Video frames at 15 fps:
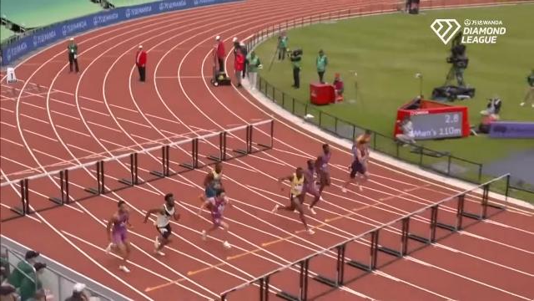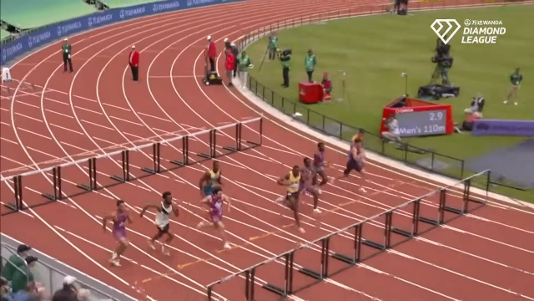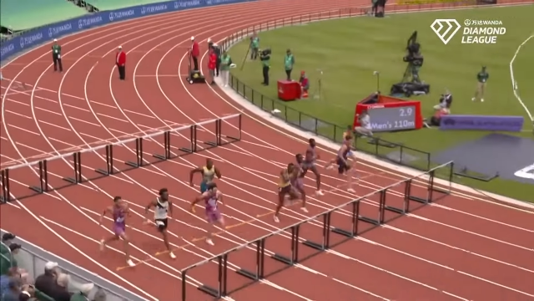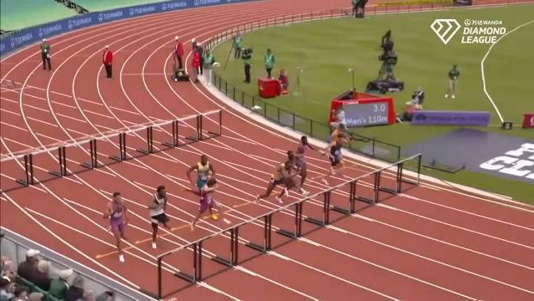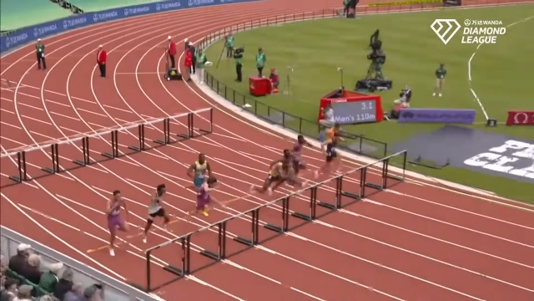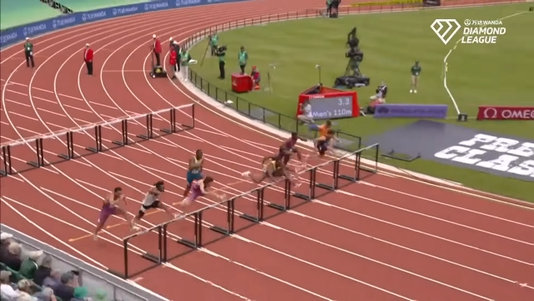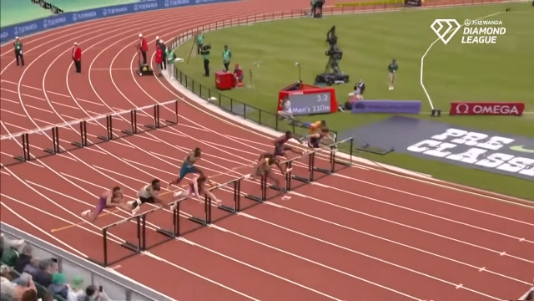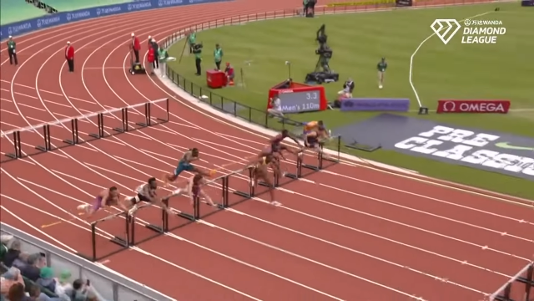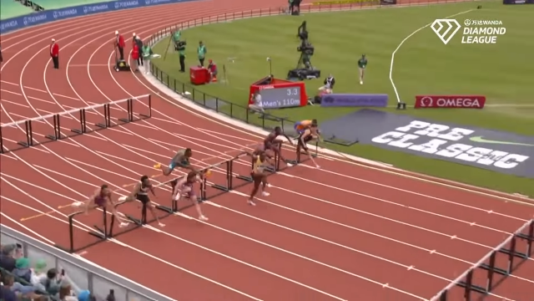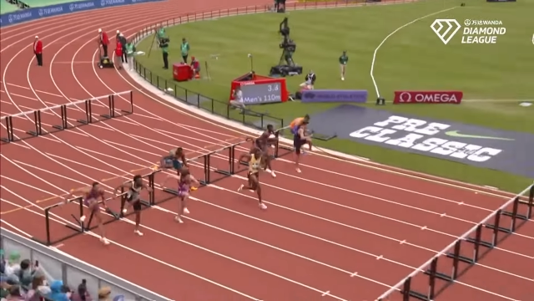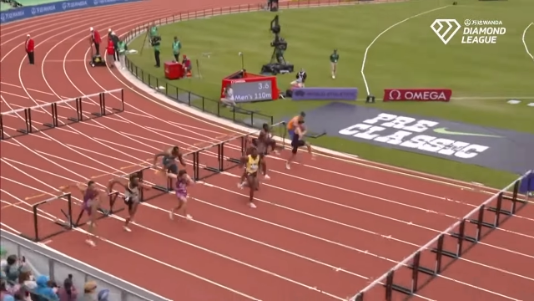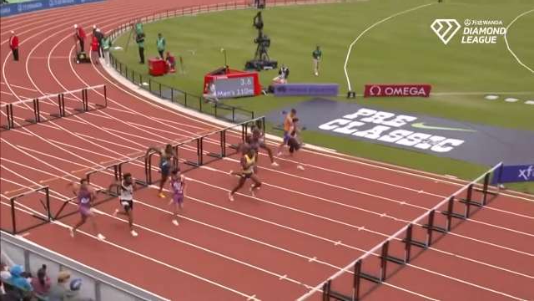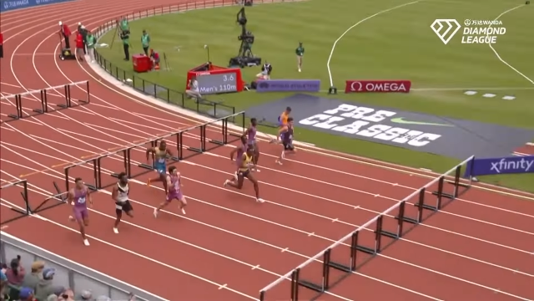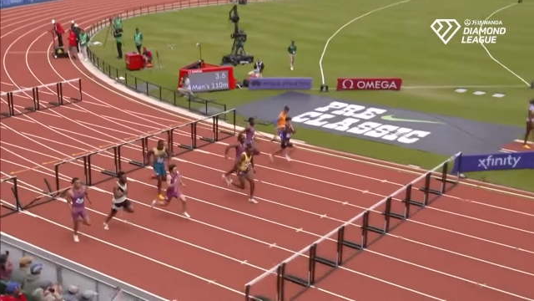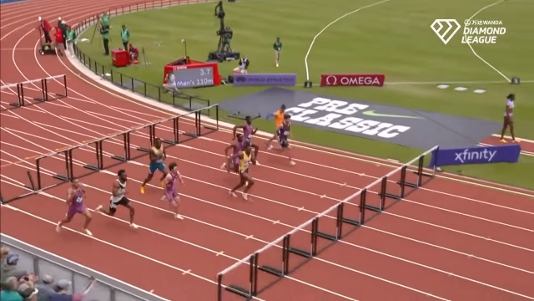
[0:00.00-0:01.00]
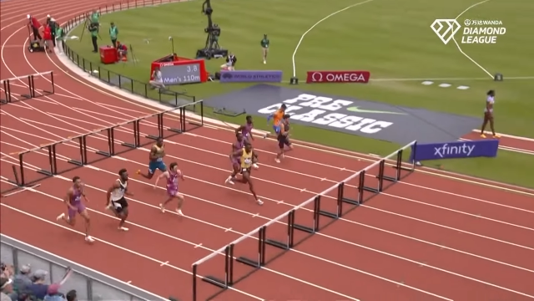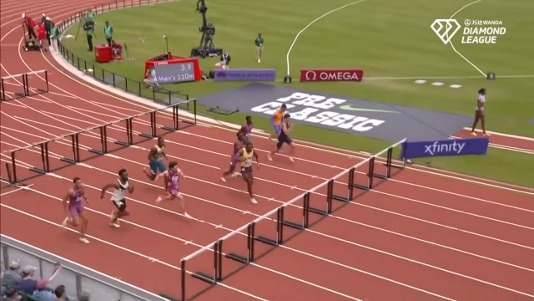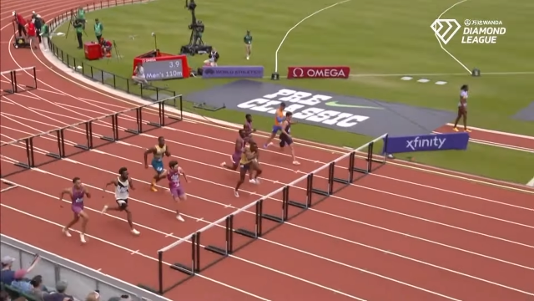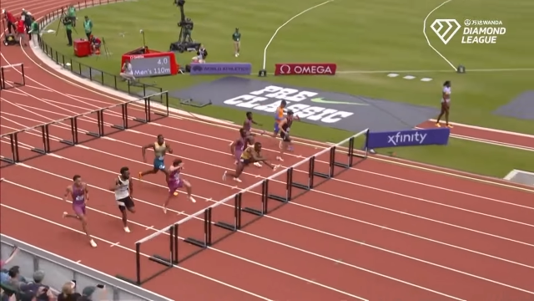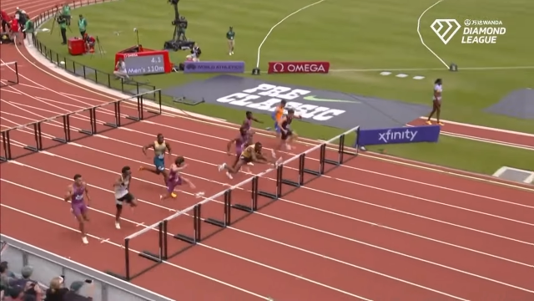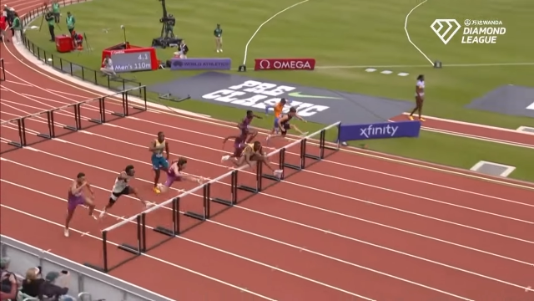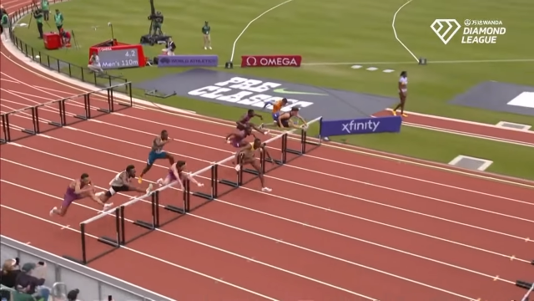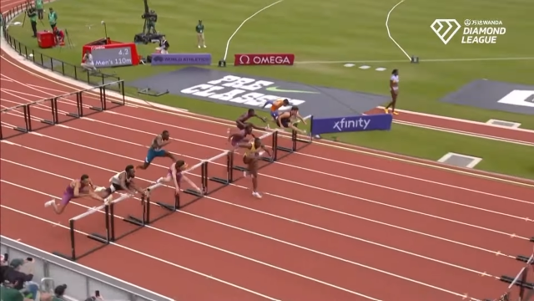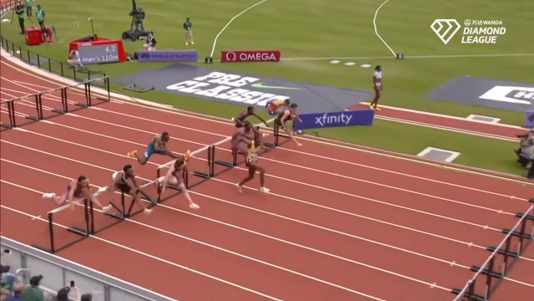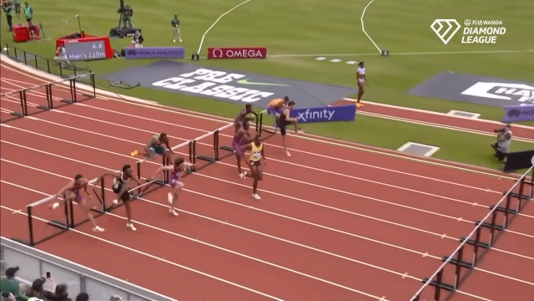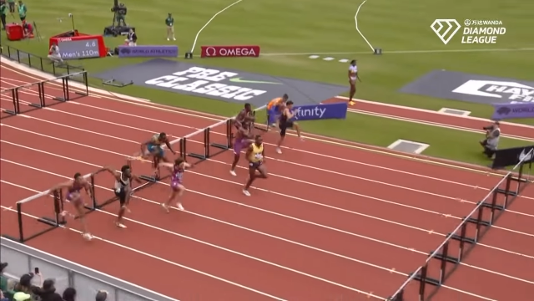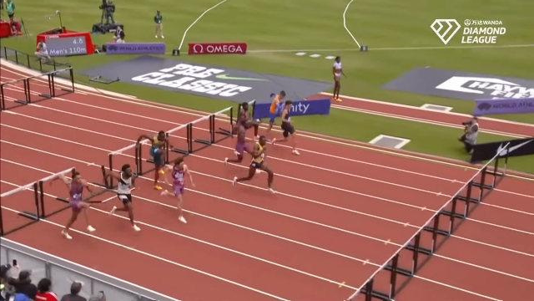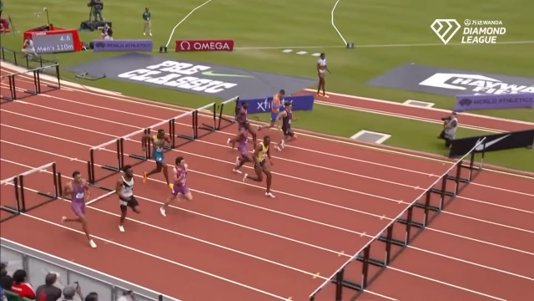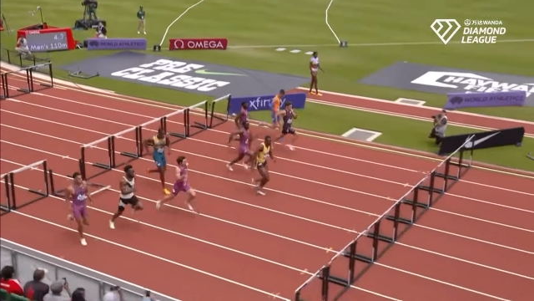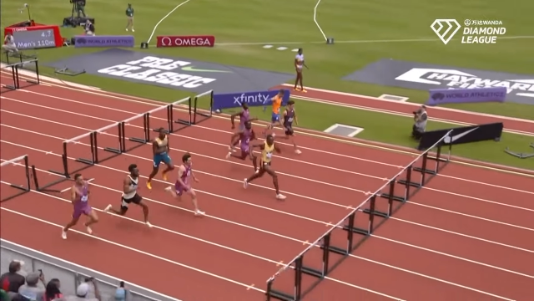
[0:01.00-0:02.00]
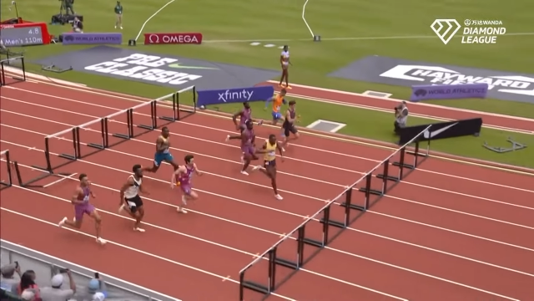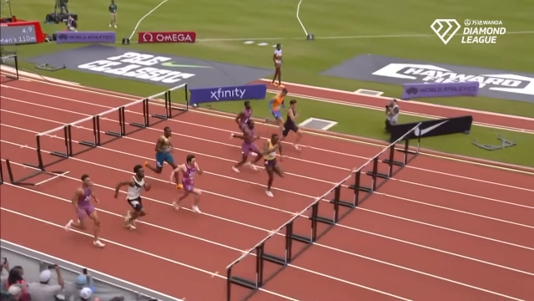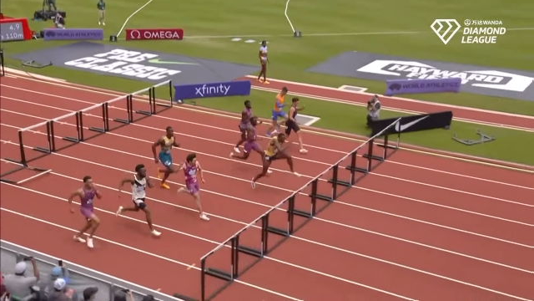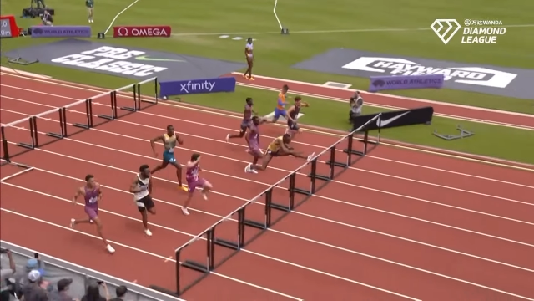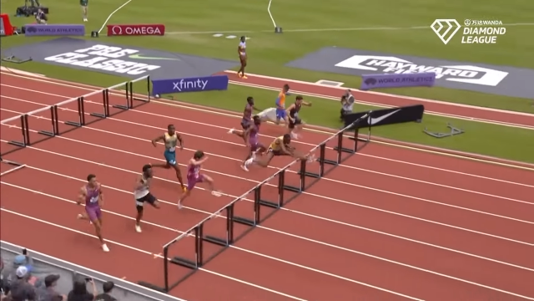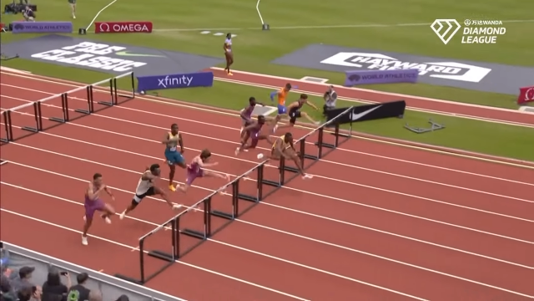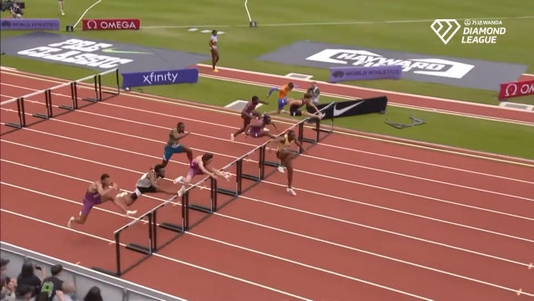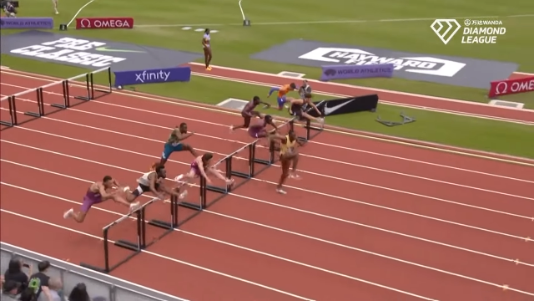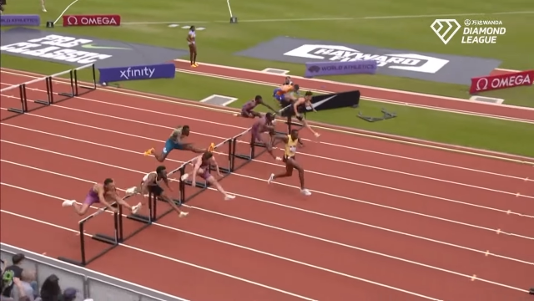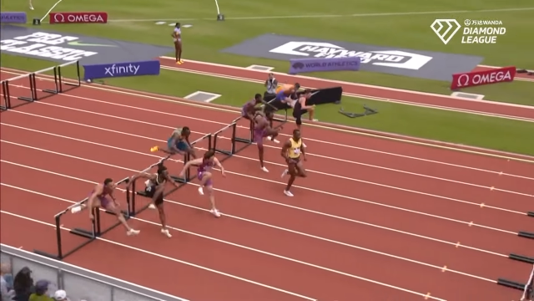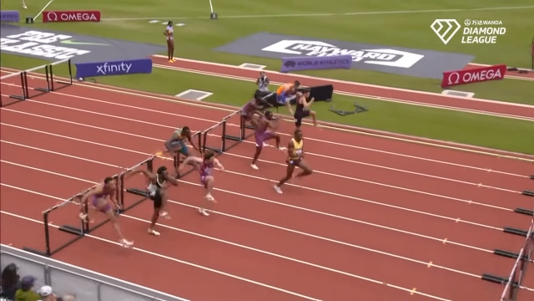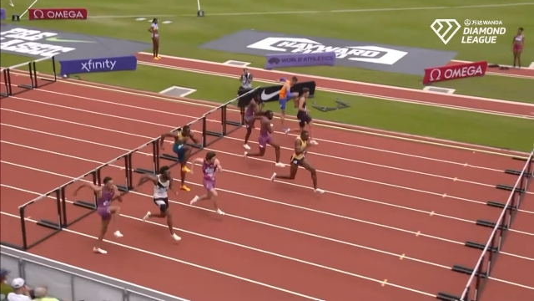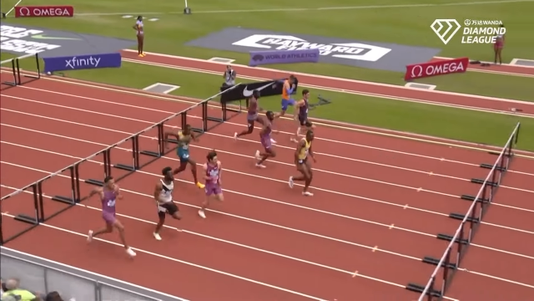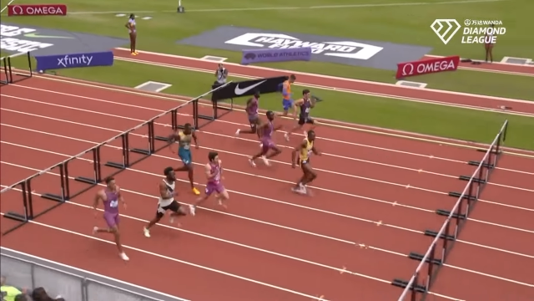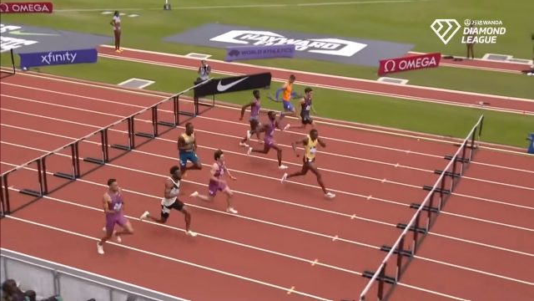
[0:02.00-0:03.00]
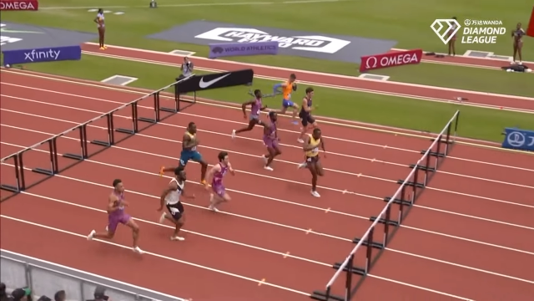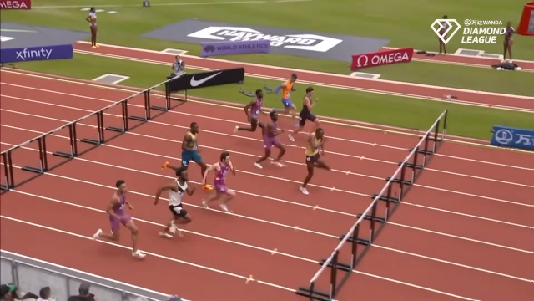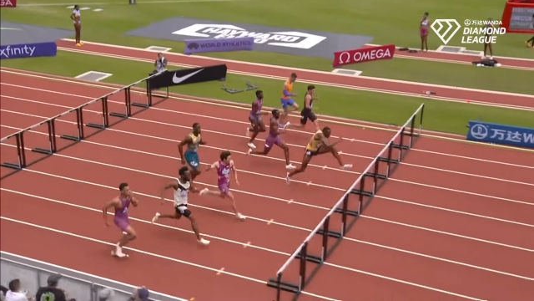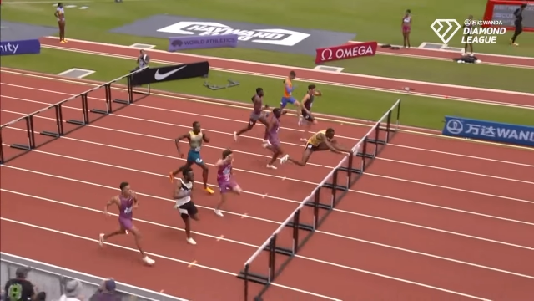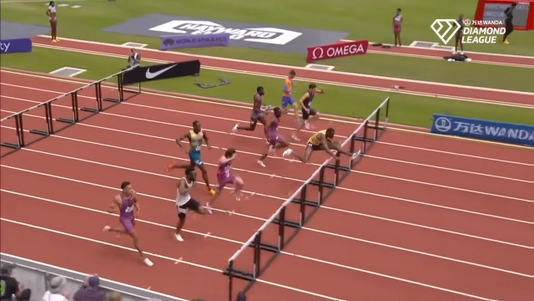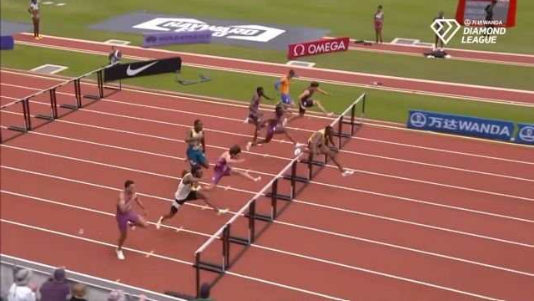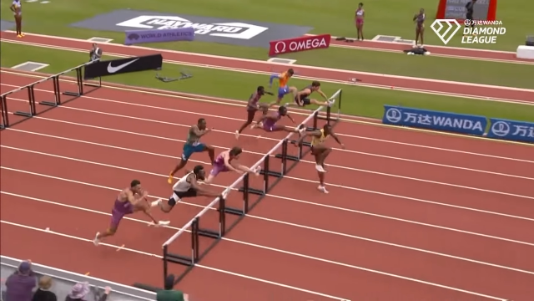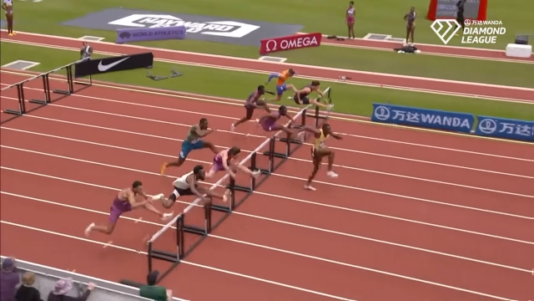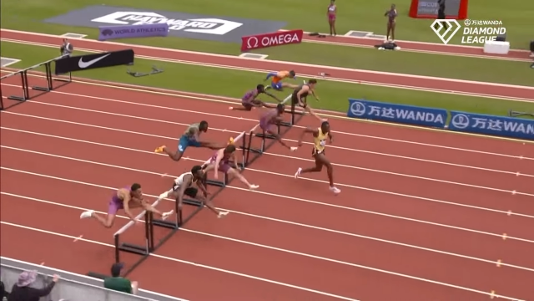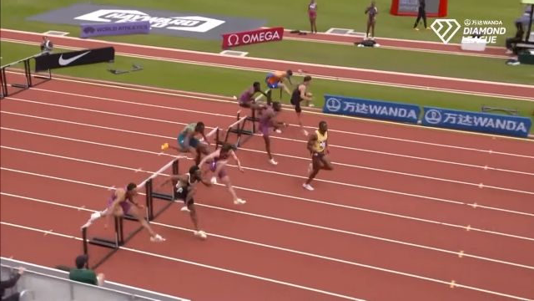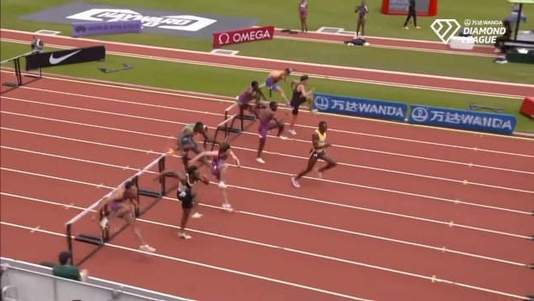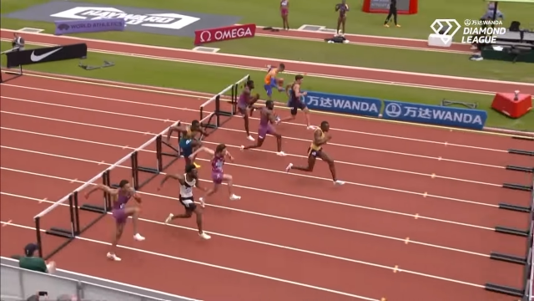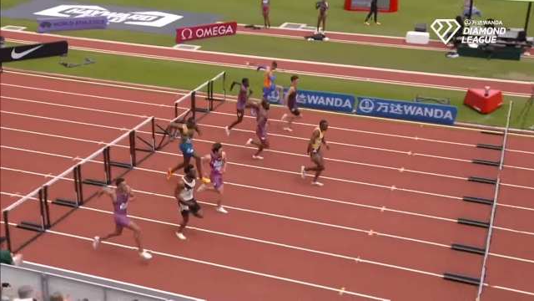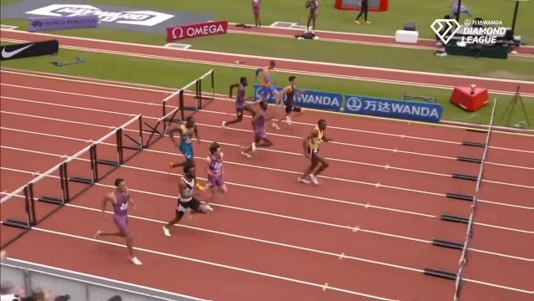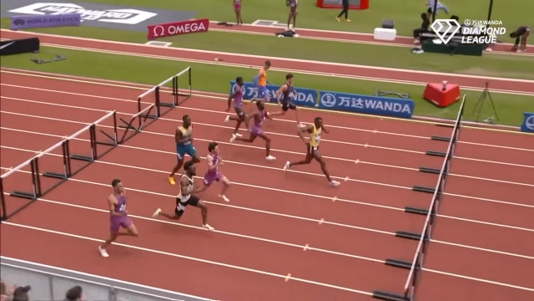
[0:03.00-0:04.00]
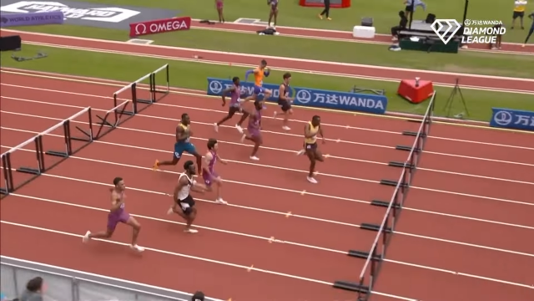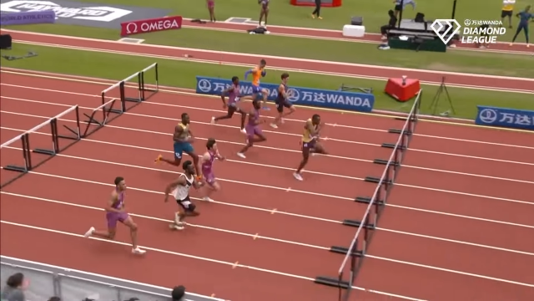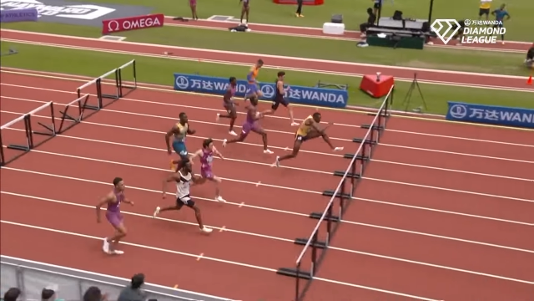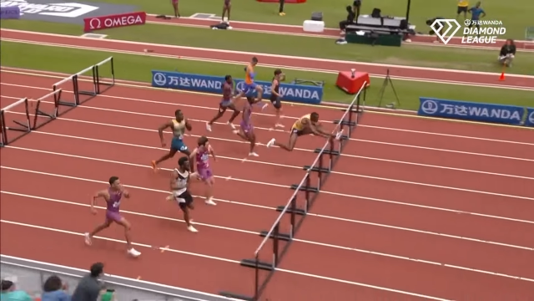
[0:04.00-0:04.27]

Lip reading: [unreadable: no face in view]